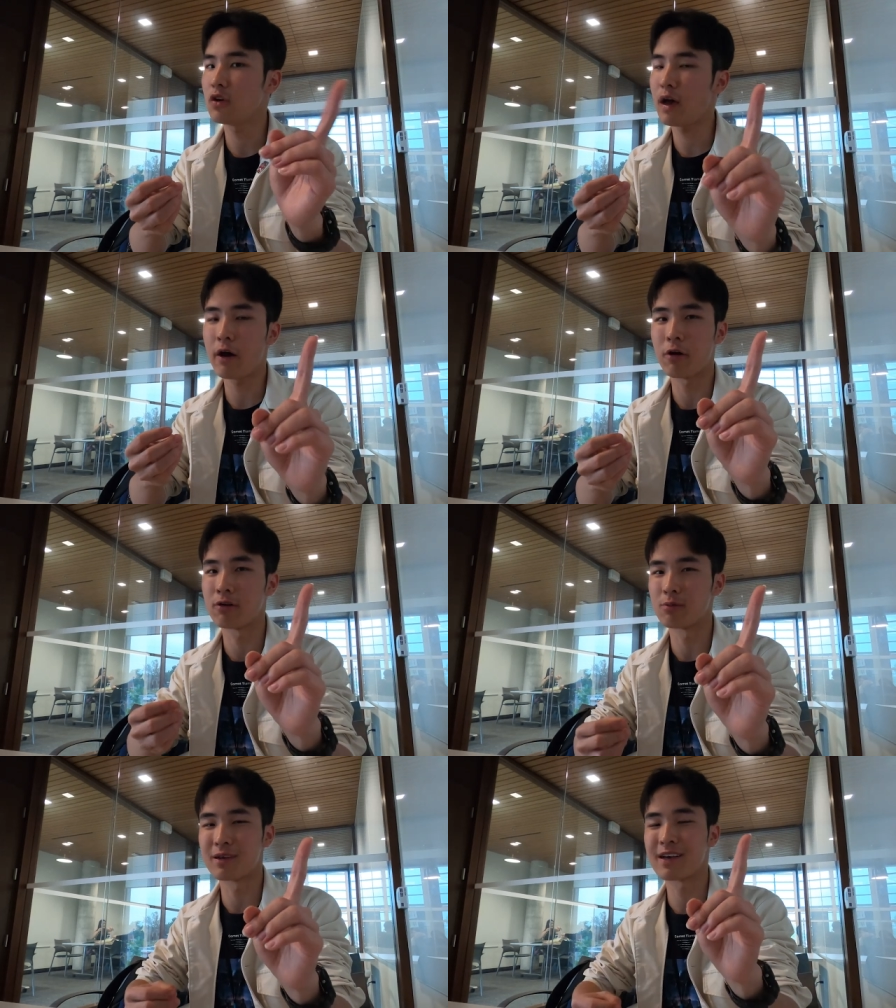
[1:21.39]
Not how
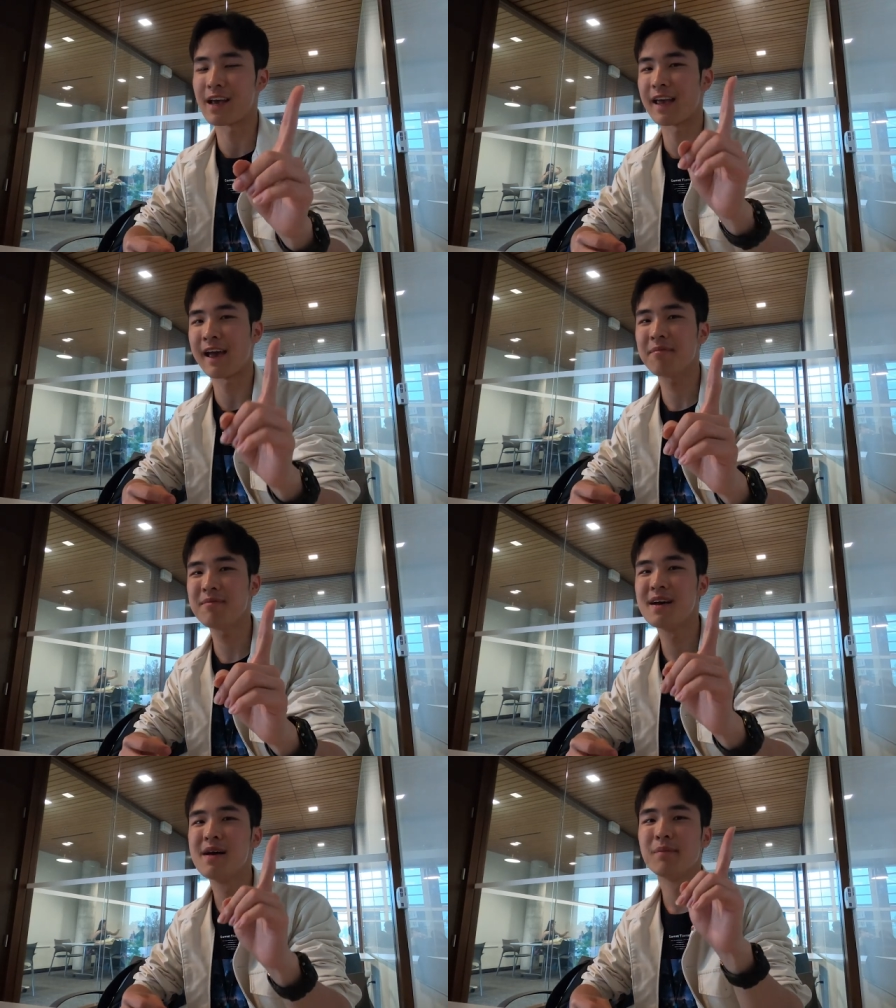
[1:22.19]
hardworking I
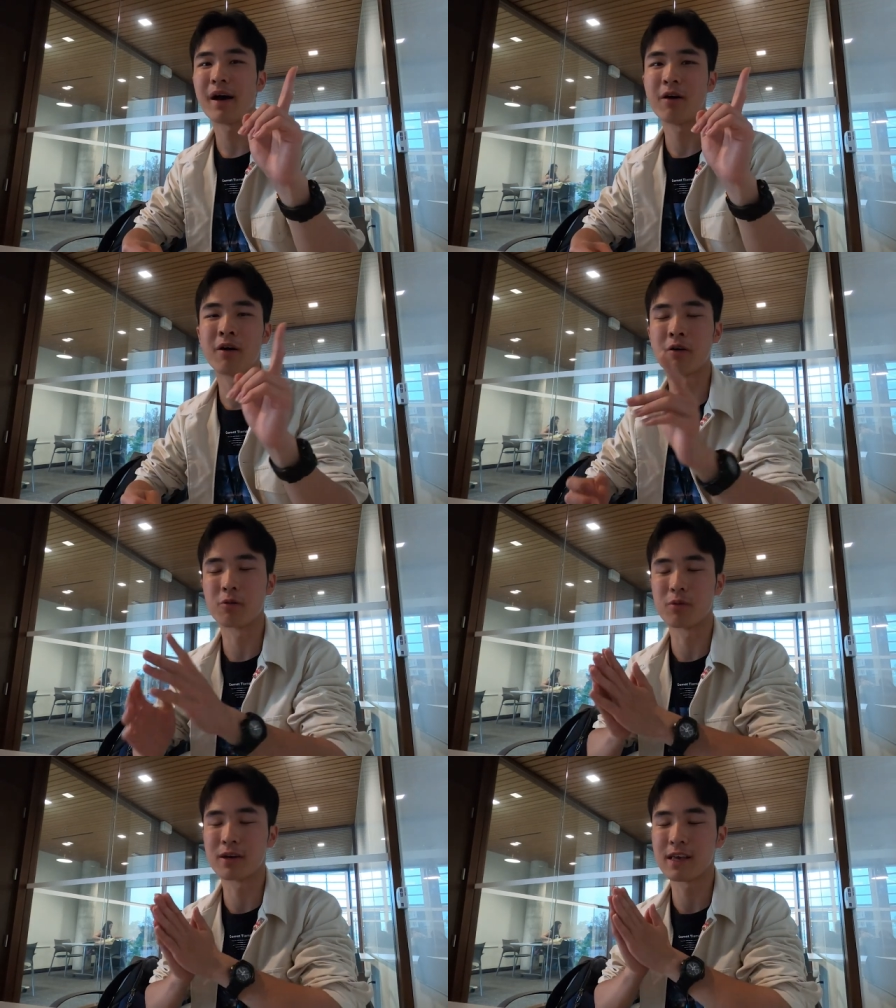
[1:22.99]
am, but how
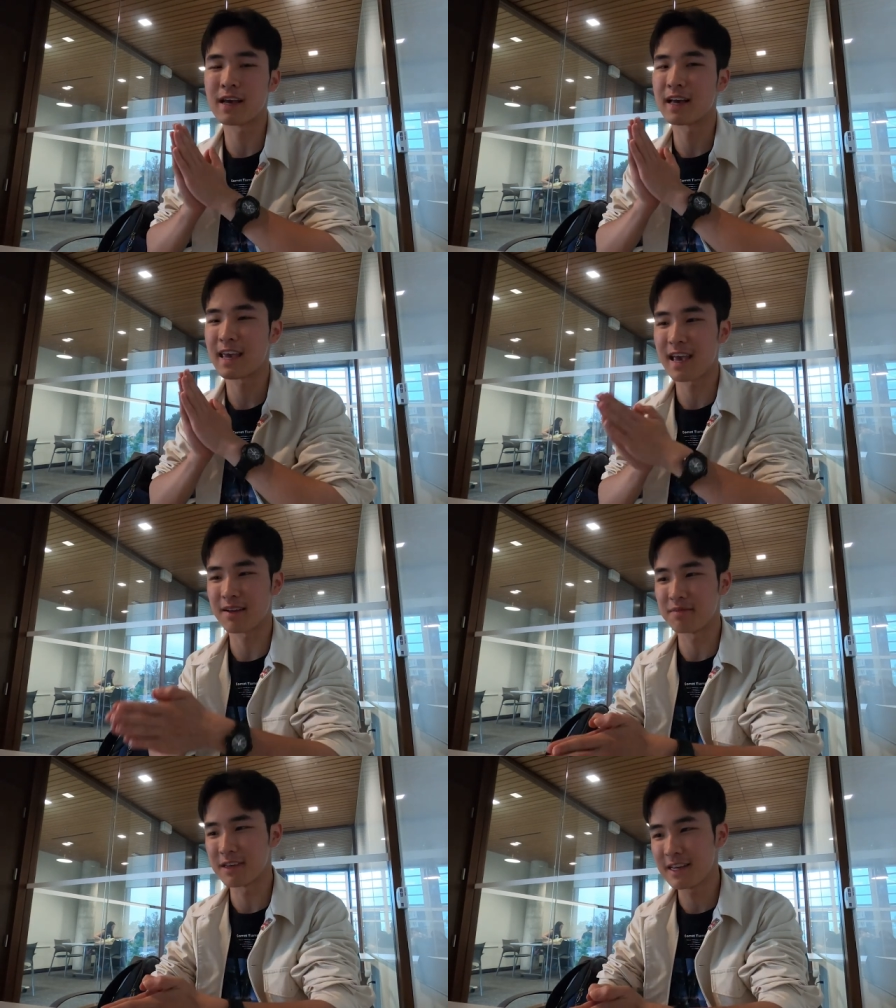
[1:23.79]
hardworking I
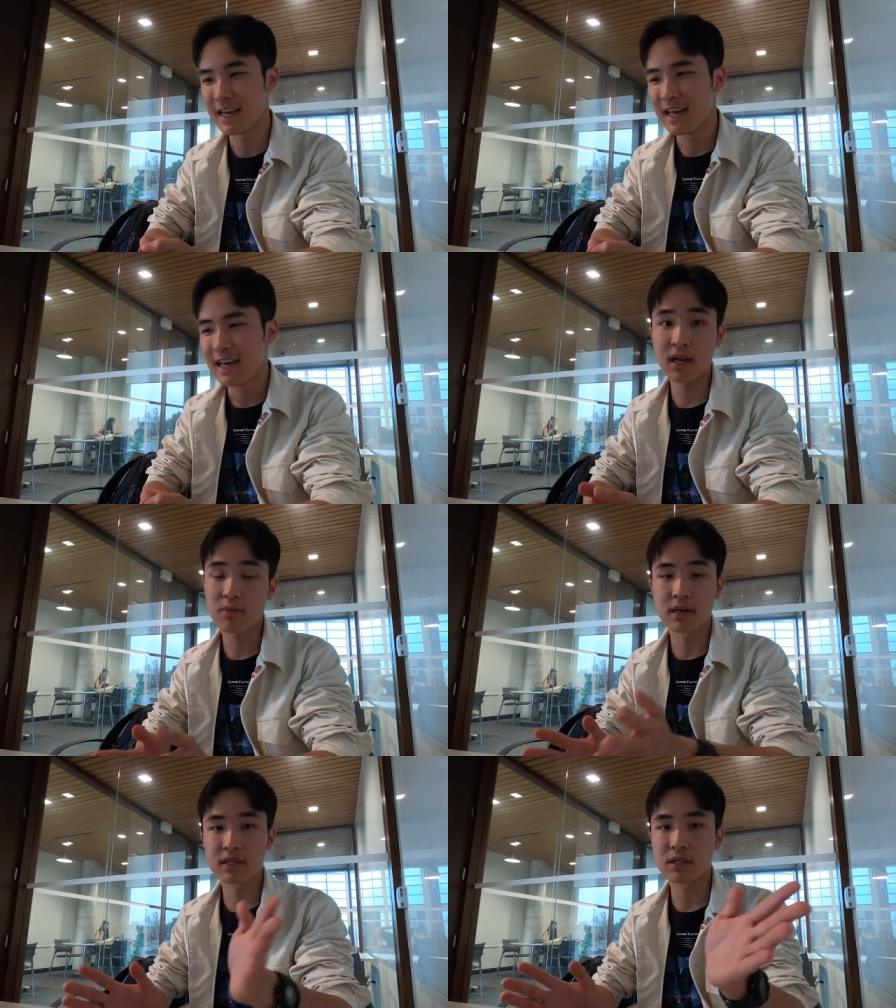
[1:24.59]
can be. But,
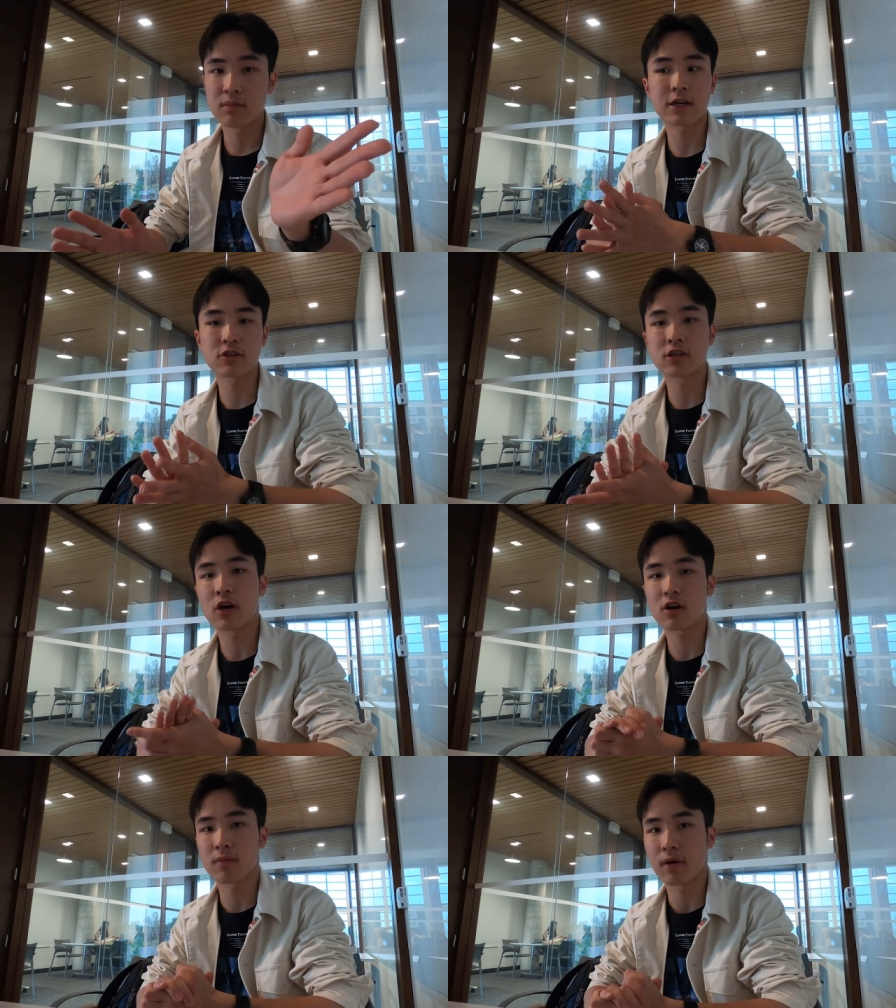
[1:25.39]
anyways, let's actually
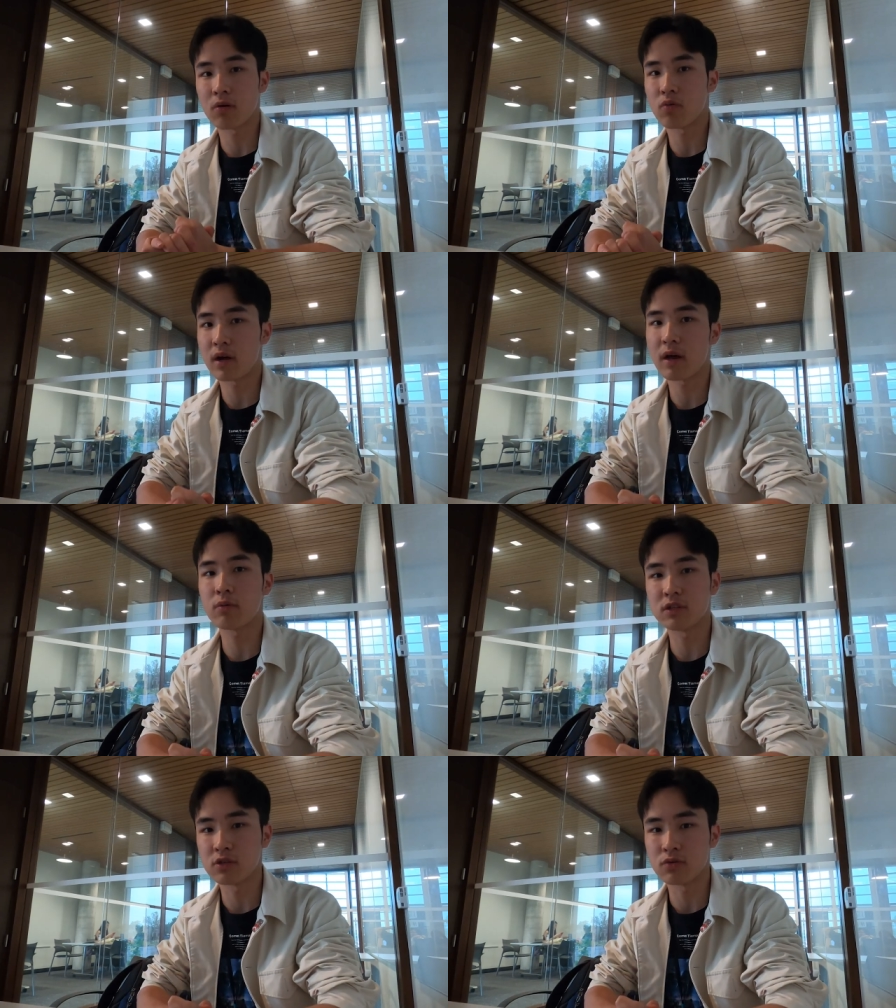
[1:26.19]
talk about what
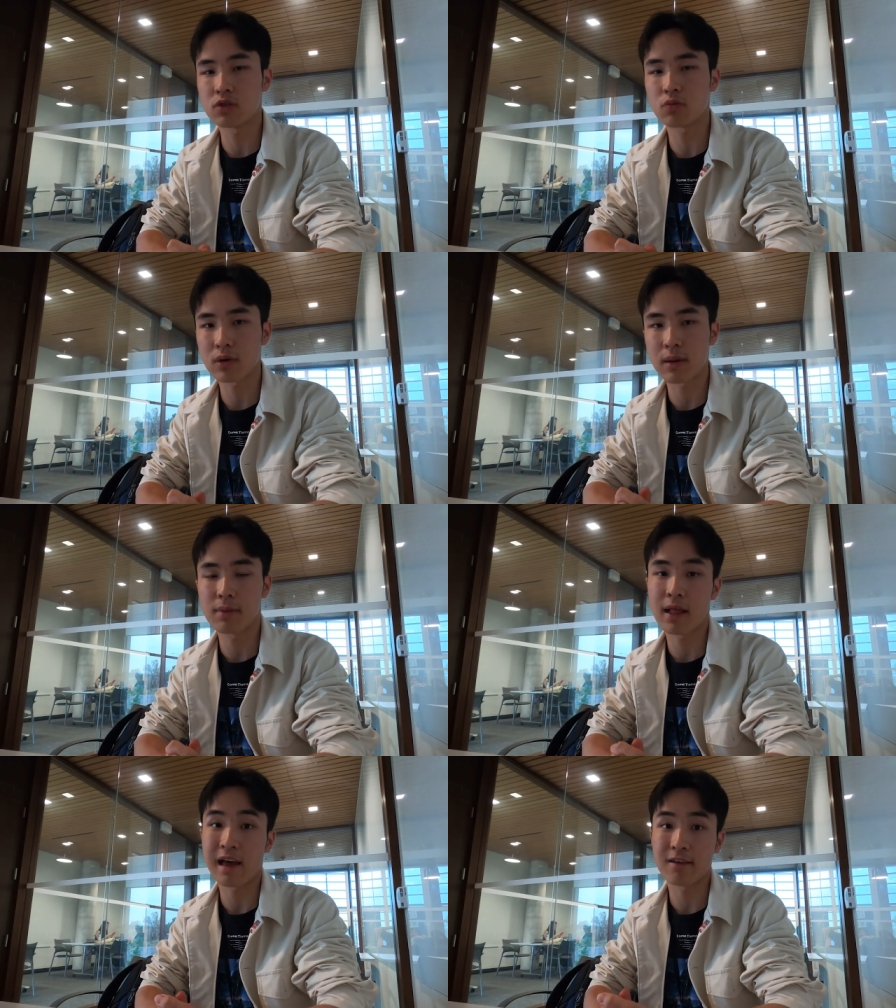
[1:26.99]
I would do to
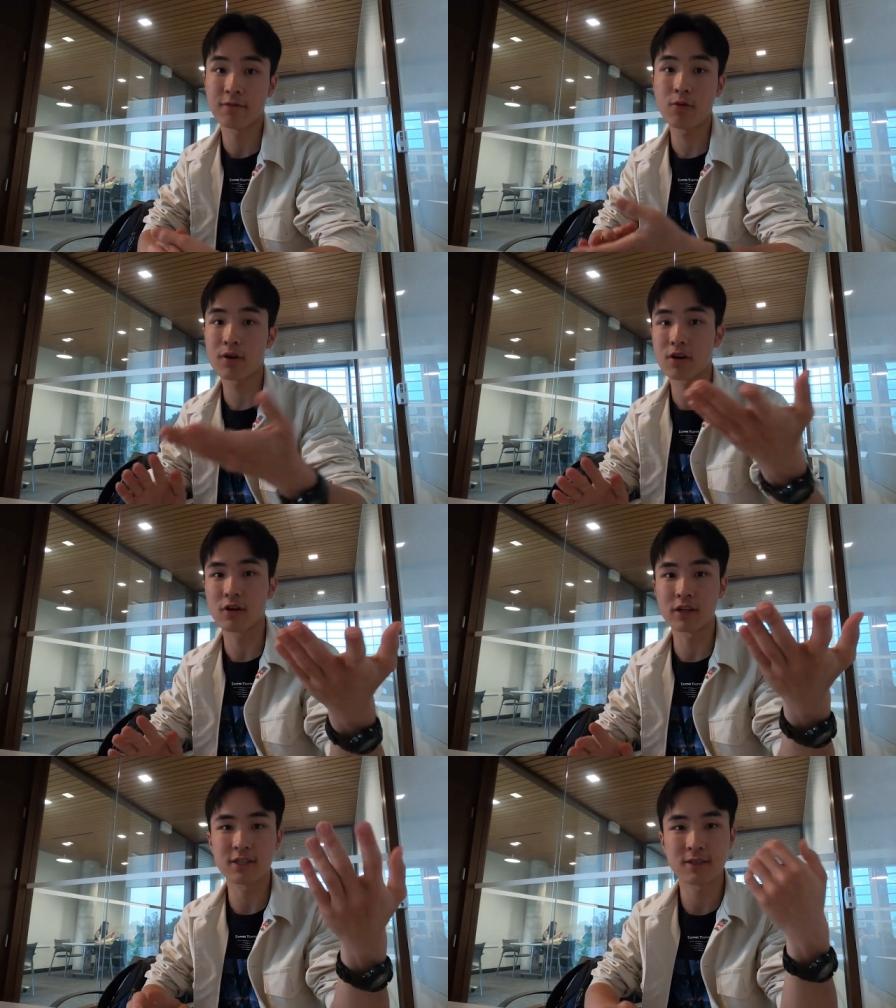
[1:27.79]
reapply for
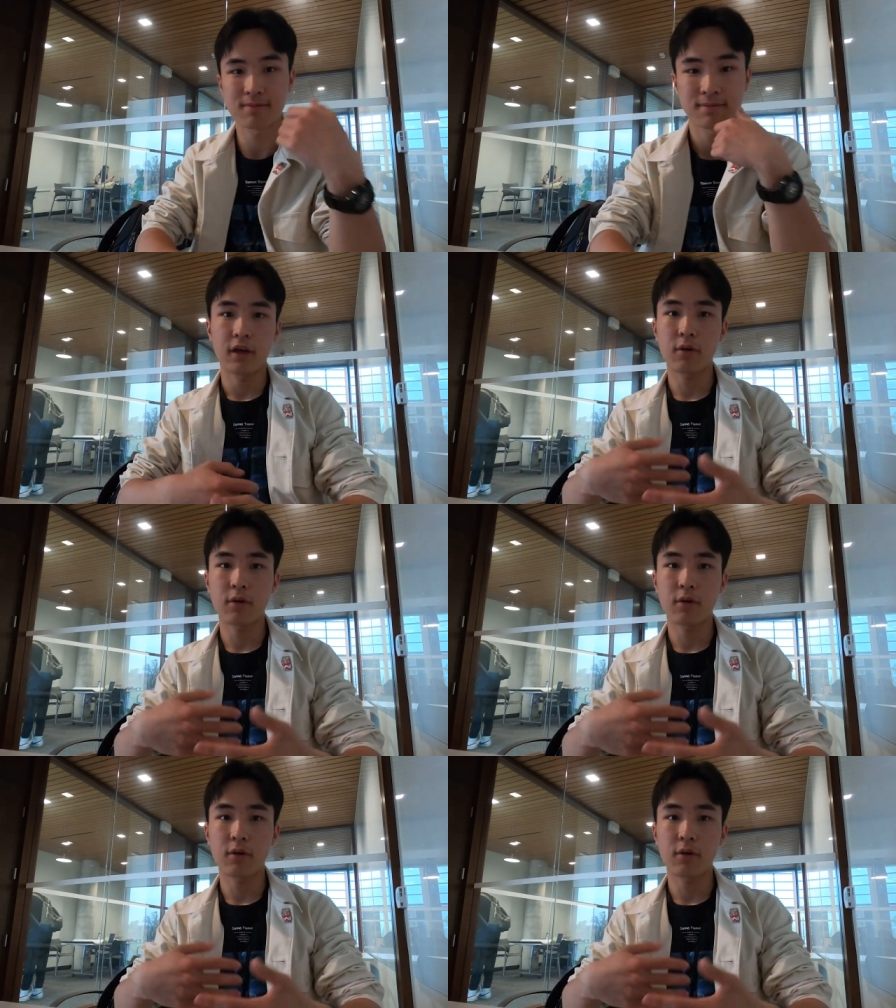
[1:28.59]
college.